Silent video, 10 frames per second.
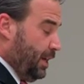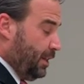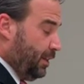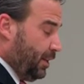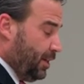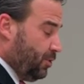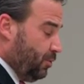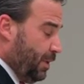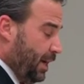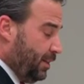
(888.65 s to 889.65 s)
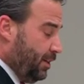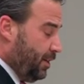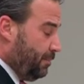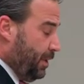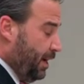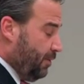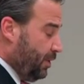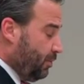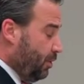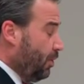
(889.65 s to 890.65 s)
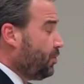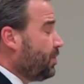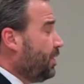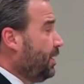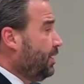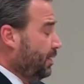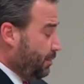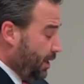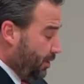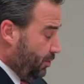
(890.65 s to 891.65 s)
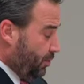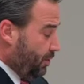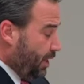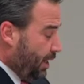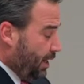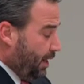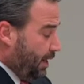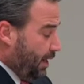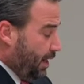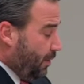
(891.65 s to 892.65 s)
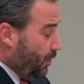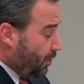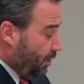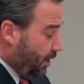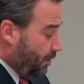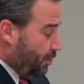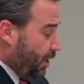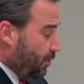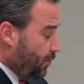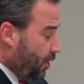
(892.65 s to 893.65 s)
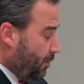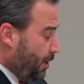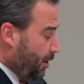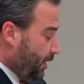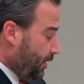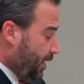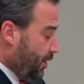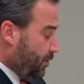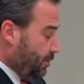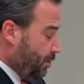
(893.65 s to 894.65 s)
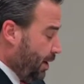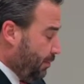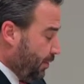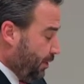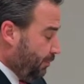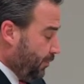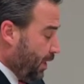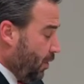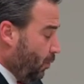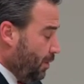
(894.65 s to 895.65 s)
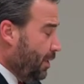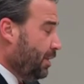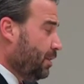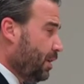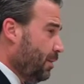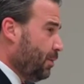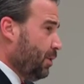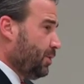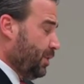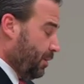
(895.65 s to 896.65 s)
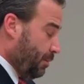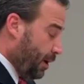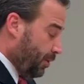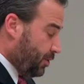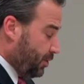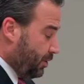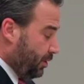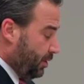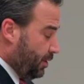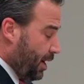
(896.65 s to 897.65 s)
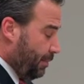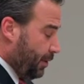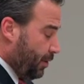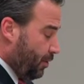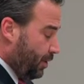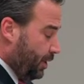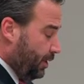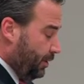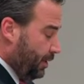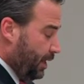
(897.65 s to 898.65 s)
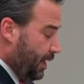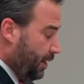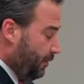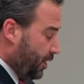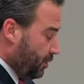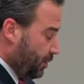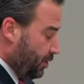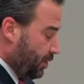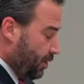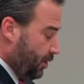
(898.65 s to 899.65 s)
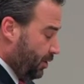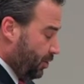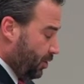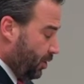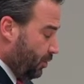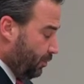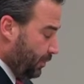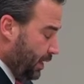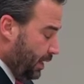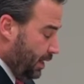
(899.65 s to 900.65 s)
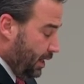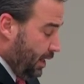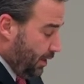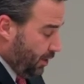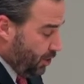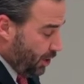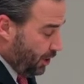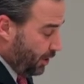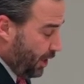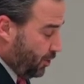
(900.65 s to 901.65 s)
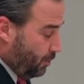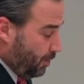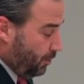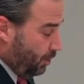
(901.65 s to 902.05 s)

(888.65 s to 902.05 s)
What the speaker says: that led to badly needed paving the roads in Indian Meadows. And we created a brand new dog park at the Anderson property. We made the neighborhoods and our parks the top priority, and that investment is starting to show. This year, Councilman